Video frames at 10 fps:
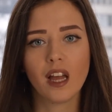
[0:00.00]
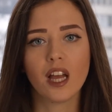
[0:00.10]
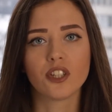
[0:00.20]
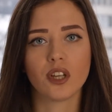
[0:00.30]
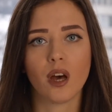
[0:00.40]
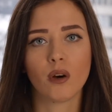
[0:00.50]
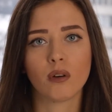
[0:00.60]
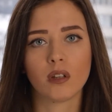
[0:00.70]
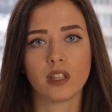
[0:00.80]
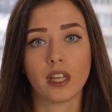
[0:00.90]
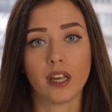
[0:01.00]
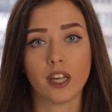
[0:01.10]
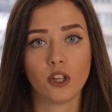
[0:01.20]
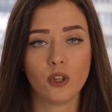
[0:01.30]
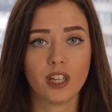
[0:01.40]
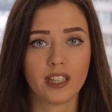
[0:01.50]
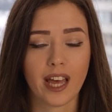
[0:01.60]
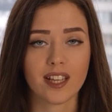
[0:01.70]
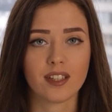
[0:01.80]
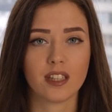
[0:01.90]
So the YKI
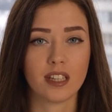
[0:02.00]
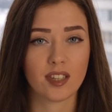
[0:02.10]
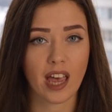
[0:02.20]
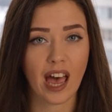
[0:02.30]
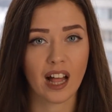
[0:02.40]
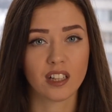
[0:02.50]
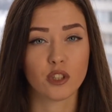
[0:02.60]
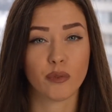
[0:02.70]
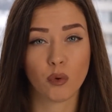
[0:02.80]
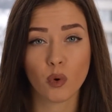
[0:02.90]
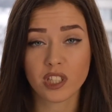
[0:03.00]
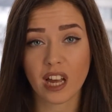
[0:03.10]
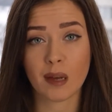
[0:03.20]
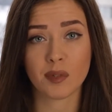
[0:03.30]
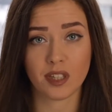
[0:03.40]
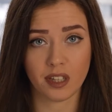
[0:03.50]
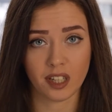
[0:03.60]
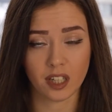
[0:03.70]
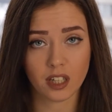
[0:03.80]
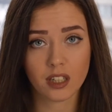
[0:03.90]
test is held 4 times a
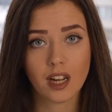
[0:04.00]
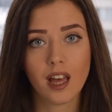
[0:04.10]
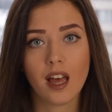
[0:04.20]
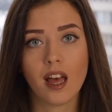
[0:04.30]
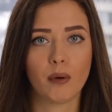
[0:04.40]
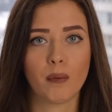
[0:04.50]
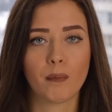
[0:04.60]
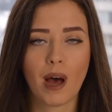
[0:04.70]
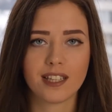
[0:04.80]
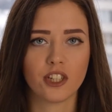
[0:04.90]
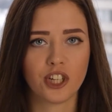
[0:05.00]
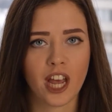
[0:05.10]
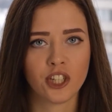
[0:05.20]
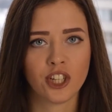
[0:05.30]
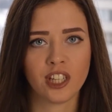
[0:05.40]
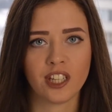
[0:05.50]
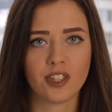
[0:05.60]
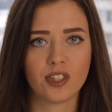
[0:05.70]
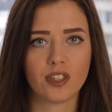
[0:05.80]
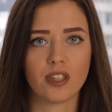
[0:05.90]
year. My suggestion
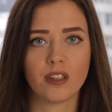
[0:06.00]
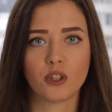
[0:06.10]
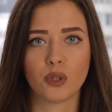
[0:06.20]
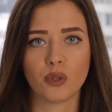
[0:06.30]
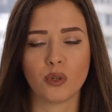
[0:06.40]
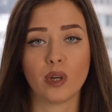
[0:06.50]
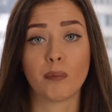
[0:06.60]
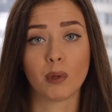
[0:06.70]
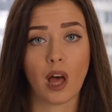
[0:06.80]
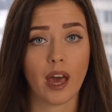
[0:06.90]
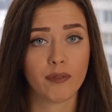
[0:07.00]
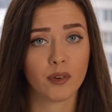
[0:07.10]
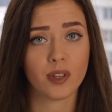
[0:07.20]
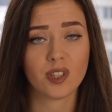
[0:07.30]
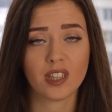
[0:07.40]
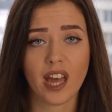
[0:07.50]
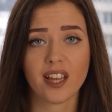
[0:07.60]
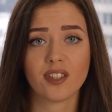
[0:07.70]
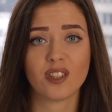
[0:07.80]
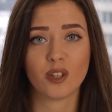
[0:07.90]
is to apply for this
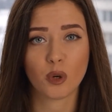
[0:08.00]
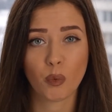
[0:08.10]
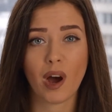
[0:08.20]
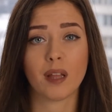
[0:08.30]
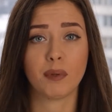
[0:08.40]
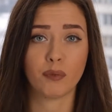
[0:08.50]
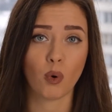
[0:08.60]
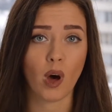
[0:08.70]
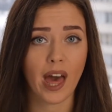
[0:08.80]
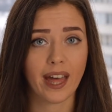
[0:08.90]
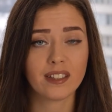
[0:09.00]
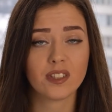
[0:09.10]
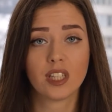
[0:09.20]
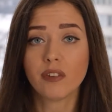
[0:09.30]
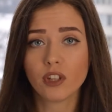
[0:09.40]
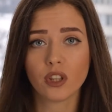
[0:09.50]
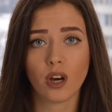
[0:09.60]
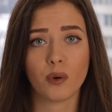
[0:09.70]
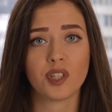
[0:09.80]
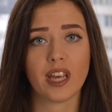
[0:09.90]
test quite beforehand, even
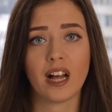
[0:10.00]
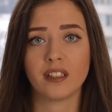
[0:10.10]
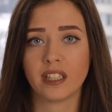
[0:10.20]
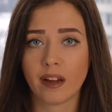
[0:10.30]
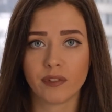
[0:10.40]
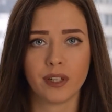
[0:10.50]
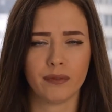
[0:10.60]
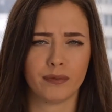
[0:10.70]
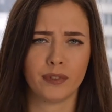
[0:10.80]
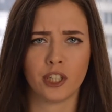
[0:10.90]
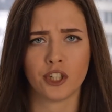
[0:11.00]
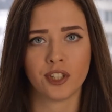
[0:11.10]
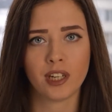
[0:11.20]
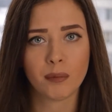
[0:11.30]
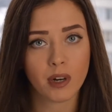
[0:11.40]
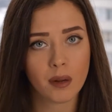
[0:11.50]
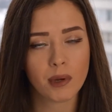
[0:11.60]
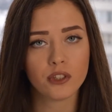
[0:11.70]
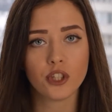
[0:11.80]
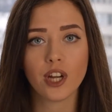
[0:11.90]
though it's held in every Finnish city pretty
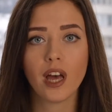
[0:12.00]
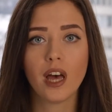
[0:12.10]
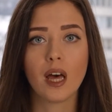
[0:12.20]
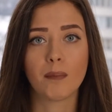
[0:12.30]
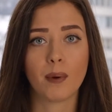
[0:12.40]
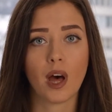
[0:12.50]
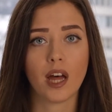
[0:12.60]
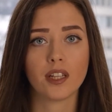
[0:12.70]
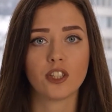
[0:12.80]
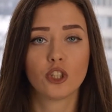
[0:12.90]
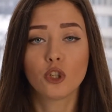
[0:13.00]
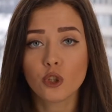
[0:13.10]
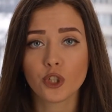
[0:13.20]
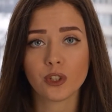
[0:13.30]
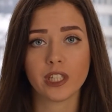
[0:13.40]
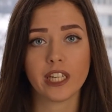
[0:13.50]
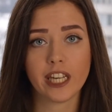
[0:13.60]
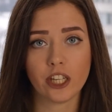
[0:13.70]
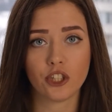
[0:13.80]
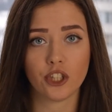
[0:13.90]
much, but usually
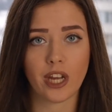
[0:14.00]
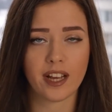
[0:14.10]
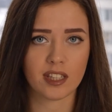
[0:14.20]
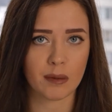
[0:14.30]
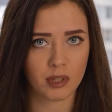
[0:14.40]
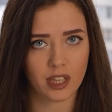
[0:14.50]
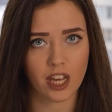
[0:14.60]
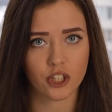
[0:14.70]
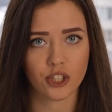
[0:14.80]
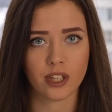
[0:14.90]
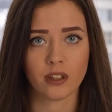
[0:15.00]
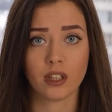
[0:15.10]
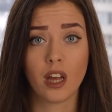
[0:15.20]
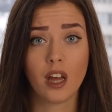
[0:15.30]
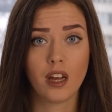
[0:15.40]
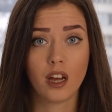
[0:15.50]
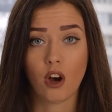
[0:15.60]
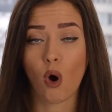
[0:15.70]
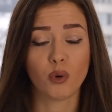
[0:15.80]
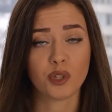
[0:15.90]
each exam station
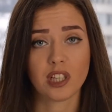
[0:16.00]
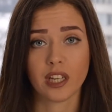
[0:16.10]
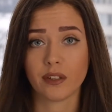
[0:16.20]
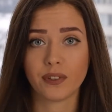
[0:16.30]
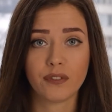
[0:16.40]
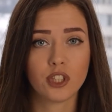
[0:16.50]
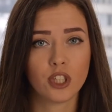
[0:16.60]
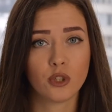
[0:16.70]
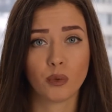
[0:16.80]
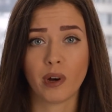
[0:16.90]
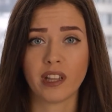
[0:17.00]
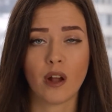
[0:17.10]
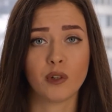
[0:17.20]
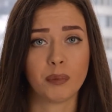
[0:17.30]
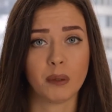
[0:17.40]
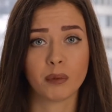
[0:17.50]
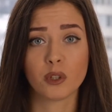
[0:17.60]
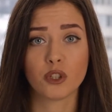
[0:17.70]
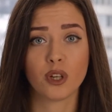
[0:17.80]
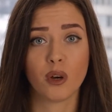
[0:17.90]
hosts like 50 to 100 people,
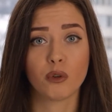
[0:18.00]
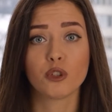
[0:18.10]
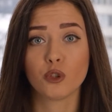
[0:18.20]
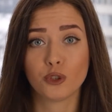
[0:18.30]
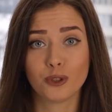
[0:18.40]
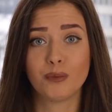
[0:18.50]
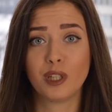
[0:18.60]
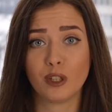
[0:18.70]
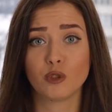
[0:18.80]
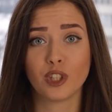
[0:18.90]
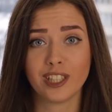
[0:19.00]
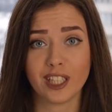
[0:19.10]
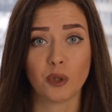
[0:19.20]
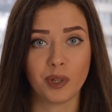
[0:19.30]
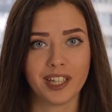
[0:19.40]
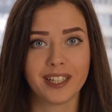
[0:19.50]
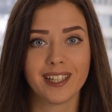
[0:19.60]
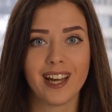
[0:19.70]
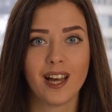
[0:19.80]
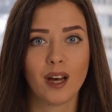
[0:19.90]
so you should be really quick
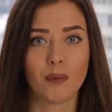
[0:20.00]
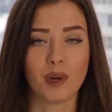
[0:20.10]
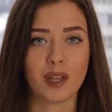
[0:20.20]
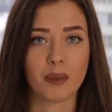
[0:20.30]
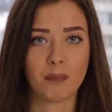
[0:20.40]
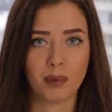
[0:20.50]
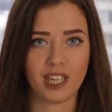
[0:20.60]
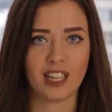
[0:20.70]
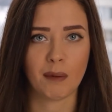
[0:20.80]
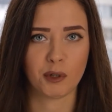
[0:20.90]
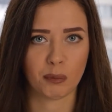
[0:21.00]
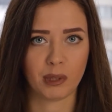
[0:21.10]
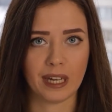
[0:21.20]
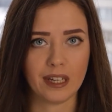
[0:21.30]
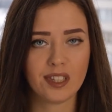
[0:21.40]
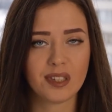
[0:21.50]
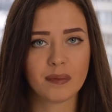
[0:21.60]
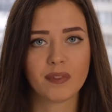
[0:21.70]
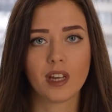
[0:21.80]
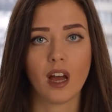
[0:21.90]
with picking up your place.
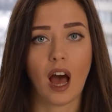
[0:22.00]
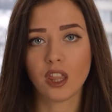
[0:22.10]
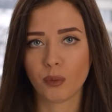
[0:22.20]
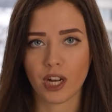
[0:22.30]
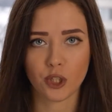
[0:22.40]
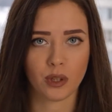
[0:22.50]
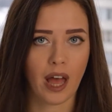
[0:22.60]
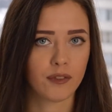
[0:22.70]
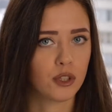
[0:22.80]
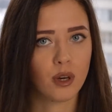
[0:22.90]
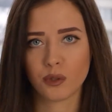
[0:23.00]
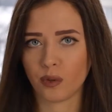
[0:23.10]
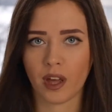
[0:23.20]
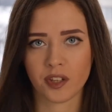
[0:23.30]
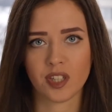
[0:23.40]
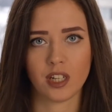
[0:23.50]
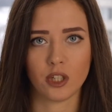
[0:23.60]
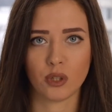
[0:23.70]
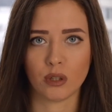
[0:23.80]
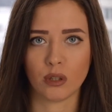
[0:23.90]
Otherwise you'll have to go to another city
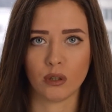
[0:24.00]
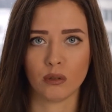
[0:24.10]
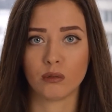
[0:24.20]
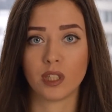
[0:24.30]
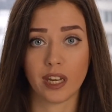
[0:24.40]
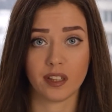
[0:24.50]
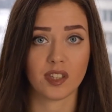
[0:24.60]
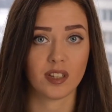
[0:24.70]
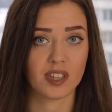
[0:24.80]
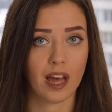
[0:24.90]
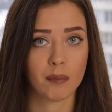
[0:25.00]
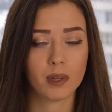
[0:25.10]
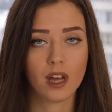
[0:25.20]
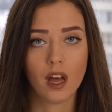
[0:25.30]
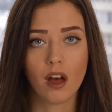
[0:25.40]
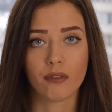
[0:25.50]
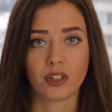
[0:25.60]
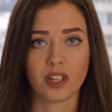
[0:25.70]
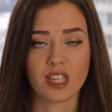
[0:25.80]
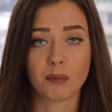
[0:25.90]
to take this exam.
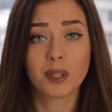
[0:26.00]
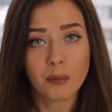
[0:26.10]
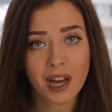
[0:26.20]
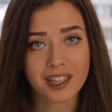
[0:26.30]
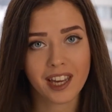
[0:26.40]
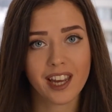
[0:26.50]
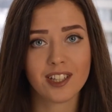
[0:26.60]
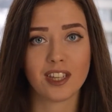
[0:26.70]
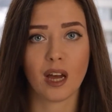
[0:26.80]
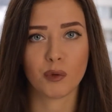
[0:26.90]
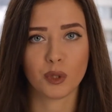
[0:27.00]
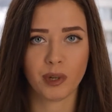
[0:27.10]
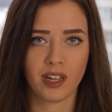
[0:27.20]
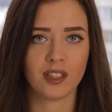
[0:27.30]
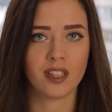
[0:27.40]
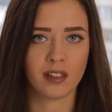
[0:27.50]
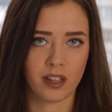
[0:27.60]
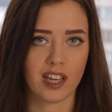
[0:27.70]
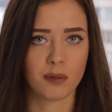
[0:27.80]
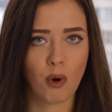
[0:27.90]
For example, in my case, I was waiting till the
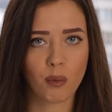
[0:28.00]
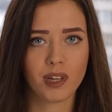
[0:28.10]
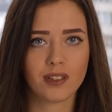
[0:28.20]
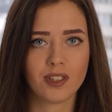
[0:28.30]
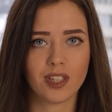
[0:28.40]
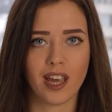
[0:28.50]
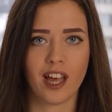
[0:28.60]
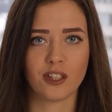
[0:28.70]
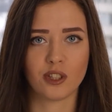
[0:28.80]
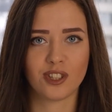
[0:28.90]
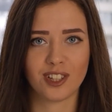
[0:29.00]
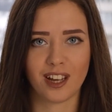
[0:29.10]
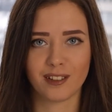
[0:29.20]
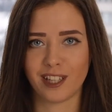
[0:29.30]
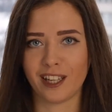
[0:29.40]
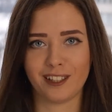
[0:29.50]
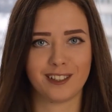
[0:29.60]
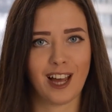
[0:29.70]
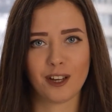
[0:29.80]
last moment and I